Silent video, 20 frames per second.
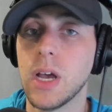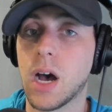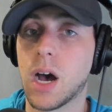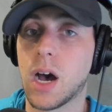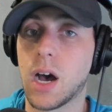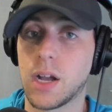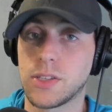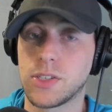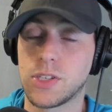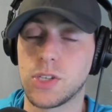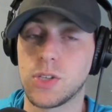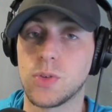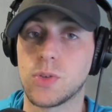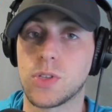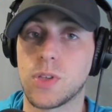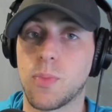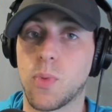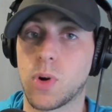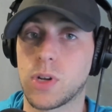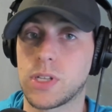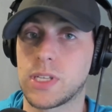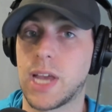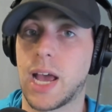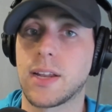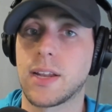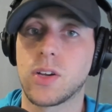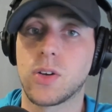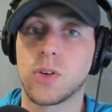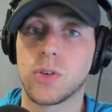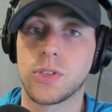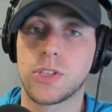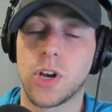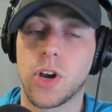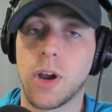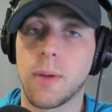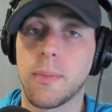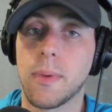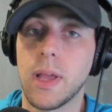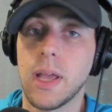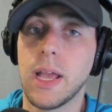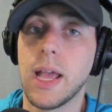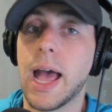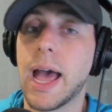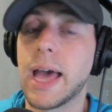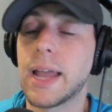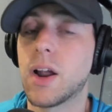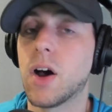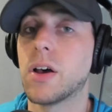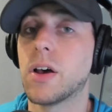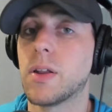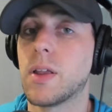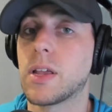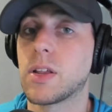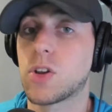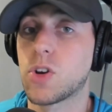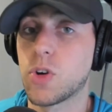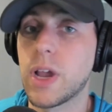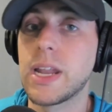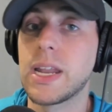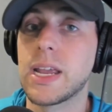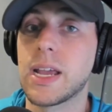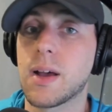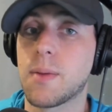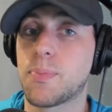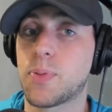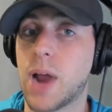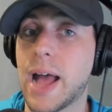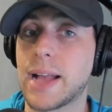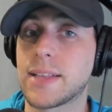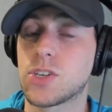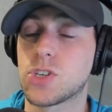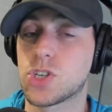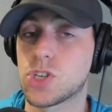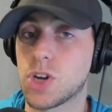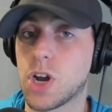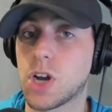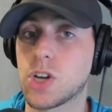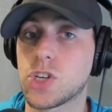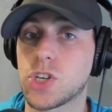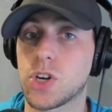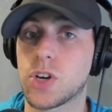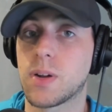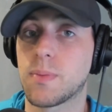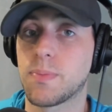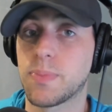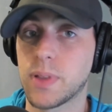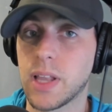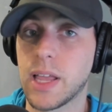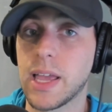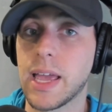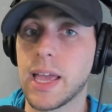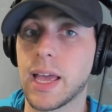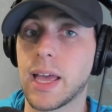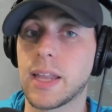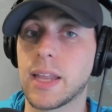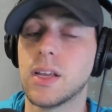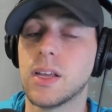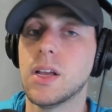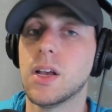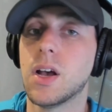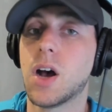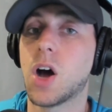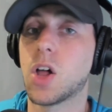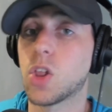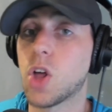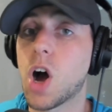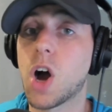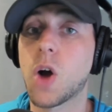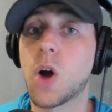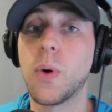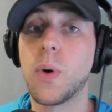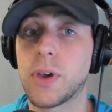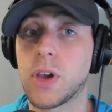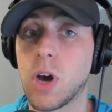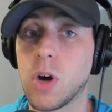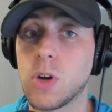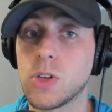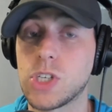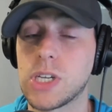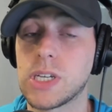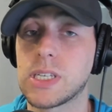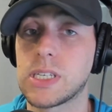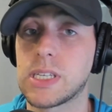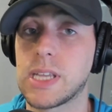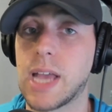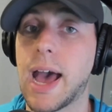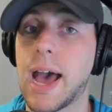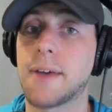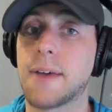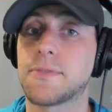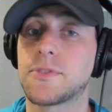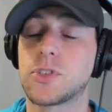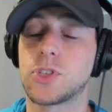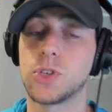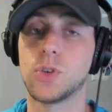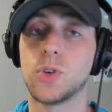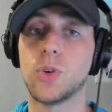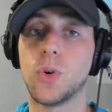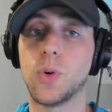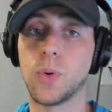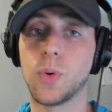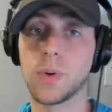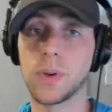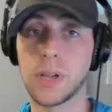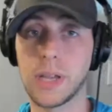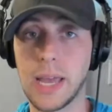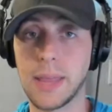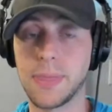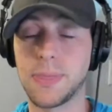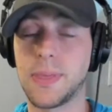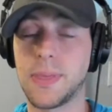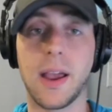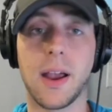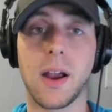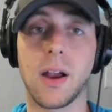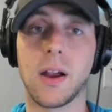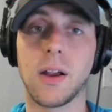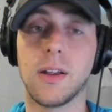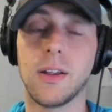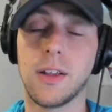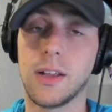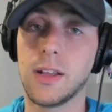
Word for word: uh, to use the more technical term, and uh, and creating a practice structure and a plan along with the coaching staff to get there.